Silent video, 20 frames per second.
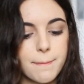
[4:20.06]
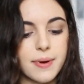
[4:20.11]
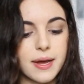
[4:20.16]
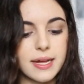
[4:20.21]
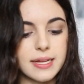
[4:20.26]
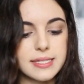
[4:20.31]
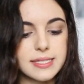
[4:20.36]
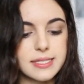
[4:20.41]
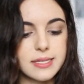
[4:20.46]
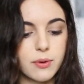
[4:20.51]

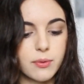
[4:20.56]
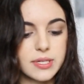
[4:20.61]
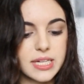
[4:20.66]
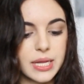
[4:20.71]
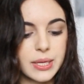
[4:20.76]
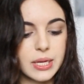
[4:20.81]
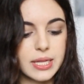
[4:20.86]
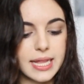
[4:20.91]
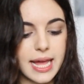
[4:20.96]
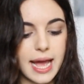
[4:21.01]
But so we're
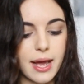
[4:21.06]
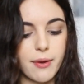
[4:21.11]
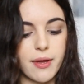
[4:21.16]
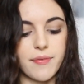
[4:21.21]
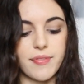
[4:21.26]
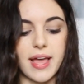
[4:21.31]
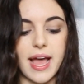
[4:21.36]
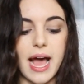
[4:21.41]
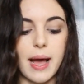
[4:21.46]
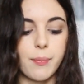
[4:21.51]
done with that.
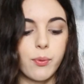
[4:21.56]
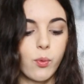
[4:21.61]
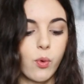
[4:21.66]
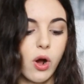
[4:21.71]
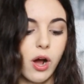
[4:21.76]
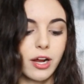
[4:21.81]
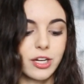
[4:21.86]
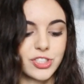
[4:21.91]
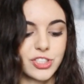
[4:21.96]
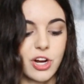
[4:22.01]
We have the Apple
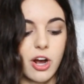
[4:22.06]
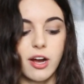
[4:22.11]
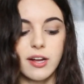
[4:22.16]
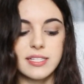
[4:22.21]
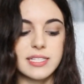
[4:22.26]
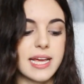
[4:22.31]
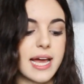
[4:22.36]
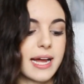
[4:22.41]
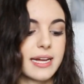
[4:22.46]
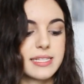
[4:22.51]
Watch,
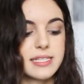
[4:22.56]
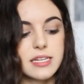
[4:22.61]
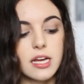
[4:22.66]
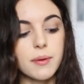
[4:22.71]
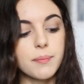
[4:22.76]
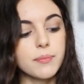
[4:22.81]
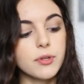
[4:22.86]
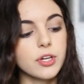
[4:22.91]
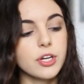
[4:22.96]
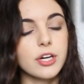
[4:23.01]
Contacts,
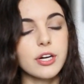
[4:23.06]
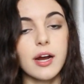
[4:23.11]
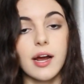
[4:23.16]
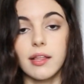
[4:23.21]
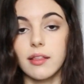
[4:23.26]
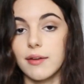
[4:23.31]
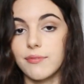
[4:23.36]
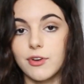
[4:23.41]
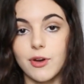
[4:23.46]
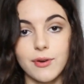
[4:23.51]
Tumblr.
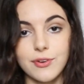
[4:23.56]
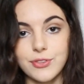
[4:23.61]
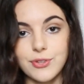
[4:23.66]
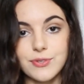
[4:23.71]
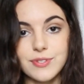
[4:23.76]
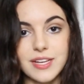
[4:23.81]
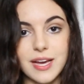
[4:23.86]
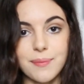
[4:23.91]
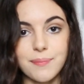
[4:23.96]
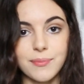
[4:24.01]
I love going
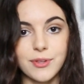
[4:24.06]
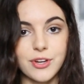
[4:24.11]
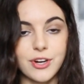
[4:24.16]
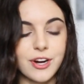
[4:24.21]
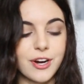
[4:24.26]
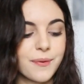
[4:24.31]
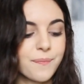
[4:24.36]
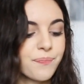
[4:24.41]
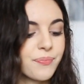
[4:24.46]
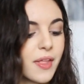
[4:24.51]
through
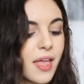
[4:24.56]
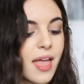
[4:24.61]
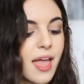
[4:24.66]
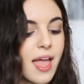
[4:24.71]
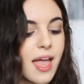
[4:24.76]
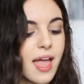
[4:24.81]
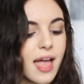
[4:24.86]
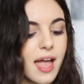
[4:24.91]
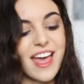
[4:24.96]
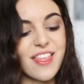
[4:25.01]
Tumblr.
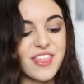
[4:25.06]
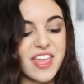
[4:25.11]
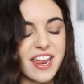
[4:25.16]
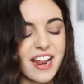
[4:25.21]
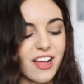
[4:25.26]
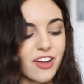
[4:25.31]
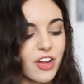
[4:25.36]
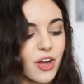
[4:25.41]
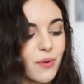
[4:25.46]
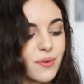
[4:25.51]
And
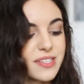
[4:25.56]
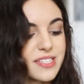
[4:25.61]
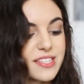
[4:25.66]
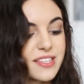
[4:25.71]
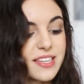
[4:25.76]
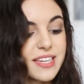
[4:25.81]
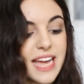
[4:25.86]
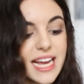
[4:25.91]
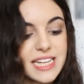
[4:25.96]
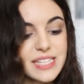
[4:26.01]
then I'll go
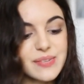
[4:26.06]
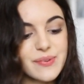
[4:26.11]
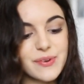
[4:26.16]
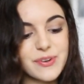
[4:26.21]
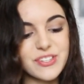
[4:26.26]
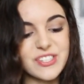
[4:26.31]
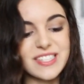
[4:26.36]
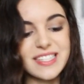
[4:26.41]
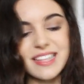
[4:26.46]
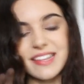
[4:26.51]
into the next
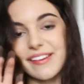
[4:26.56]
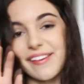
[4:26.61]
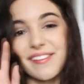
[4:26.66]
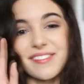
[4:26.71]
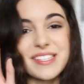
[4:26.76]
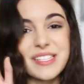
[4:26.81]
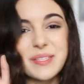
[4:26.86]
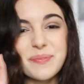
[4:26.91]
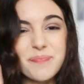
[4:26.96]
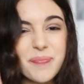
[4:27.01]
one, which is a
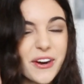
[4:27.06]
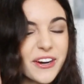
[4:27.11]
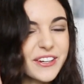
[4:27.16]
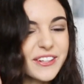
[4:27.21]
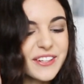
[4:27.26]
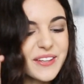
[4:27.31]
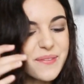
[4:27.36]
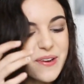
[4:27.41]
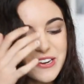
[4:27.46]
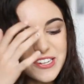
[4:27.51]
little
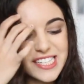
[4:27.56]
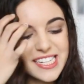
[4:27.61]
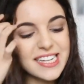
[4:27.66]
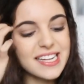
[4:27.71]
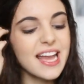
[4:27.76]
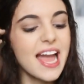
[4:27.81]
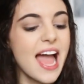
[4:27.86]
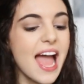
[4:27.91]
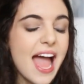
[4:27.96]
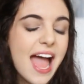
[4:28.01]
sparkle
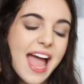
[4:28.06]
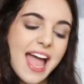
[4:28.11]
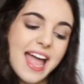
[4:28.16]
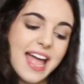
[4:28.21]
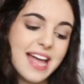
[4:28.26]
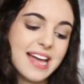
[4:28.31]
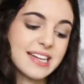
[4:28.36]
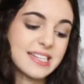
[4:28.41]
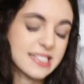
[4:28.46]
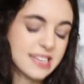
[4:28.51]
emoji.
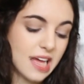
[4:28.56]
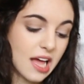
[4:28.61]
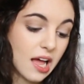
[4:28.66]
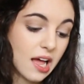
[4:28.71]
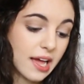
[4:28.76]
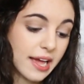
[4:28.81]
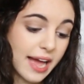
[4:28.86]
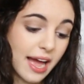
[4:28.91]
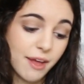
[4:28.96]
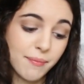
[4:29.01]
And
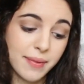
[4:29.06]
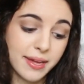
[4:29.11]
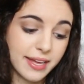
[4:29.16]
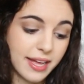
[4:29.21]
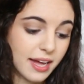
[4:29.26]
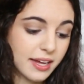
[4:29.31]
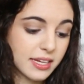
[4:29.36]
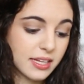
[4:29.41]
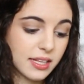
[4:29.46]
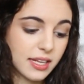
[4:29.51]
I have my
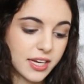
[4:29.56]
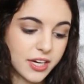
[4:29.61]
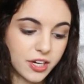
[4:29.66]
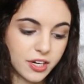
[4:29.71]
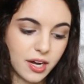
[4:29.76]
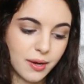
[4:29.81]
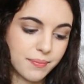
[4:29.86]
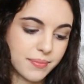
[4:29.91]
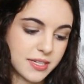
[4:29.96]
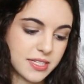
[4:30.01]

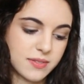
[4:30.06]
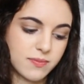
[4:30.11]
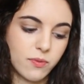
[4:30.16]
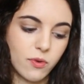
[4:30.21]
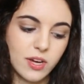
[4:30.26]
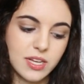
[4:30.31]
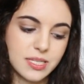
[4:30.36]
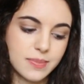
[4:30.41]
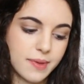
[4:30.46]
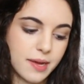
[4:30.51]
calculator, compass,
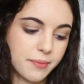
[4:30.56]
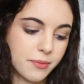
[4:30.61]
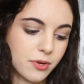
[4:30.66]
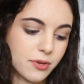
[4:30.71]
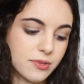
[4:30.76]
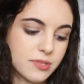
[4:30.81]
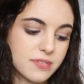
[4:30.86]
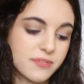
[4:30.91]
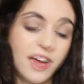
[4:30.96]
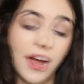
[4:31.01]
voice
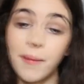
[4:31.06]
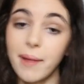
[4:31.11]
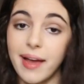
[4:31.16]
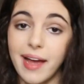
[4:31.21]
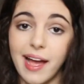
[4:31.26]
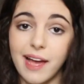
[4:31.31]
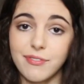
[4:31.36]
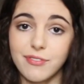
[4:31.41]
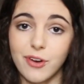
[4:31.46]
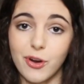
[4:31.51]
memos, find
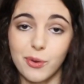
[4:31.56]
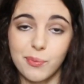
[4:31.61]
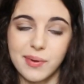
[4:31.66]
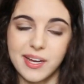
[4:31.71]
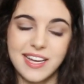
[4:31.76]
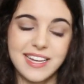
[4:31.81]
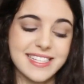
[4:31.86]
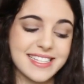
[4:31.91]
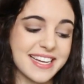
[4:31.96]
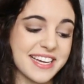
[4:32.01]
my iPhone
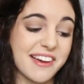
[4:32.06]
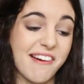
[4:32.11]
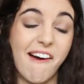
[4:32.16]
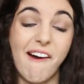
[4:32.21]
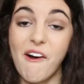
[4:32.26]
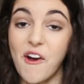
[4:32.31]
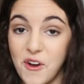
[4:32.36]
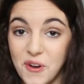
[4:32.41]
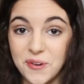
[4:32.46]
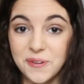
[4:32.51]
because I
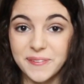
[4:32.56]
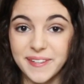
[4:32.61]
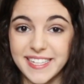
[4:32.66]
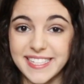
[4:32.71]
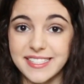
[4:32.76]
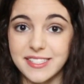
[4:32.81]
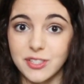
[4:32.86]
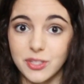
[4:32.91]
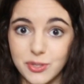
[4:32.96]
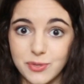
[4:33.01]

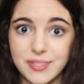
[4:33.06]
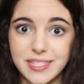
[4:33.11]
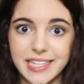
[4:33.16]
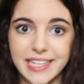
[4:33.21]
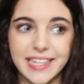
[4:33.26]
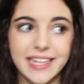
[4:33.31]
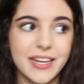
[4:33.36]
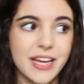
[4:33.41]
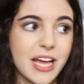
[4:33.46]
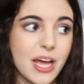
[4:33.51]
always lose
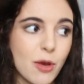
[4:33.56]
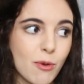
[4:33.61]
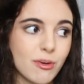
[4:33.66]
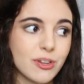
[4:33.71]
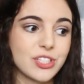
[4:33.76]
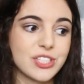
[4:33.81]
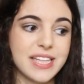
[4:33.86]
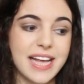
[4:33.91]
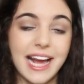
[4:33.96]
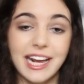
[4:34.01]
it,
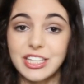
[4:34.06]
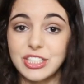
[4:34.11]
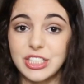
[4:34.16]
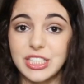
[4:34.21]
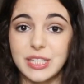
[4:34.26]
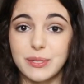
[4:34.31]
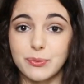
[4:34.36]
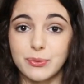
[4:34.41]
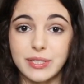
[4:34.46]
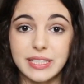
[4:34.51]
which is
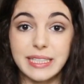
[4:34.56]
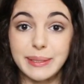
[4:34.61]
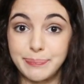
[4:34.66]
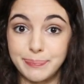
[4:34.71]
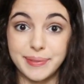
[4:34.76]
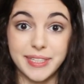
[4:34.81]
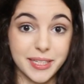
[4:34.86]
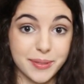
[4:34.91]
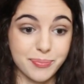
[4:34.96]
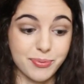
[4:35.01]
actually a really
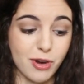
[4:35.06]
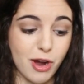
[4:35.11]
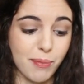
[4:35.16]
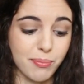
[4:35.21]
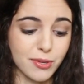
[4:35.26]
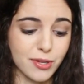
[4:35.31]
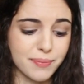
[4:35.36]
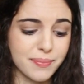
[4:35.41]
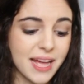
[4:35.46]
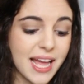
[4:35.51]
big
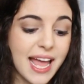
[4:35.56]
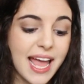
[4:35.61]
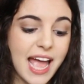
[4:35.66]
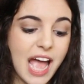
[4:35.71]
problem.